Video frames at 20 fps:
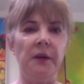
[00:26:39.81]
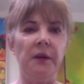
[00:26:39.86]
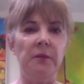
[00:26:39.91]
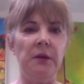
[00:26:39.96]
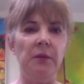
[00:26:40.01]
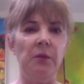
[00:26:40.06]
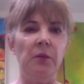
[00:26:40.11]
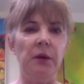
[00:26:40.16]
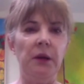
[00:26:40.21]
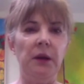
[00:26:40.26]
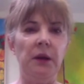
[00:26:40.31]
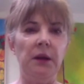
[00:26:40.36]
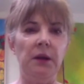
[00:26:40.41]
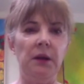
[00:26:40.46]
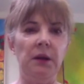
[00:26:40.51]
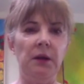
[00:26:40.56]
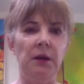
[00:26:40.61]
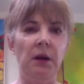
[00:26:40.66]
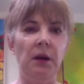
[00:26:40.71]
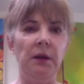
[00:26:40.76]
I mean,
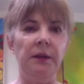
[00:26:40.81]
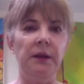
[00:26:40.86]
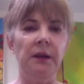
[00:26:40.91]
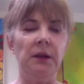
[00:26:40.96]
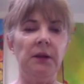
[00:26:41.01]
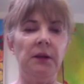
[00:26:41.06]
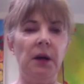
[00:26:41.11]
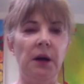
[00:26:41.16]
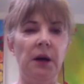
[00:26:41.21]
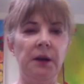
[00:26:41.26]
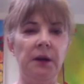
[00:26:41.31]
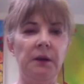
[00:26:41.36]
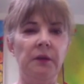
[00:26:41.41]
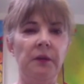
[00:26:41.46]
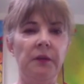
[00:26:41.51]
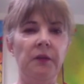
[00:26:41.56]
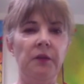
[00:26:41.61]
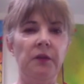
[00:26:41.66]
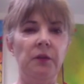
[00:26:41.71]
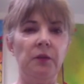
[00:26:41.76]
I think a lot of
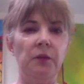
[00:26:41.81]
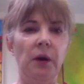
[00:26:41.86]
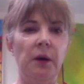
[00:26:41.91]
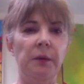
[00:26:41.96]
us do.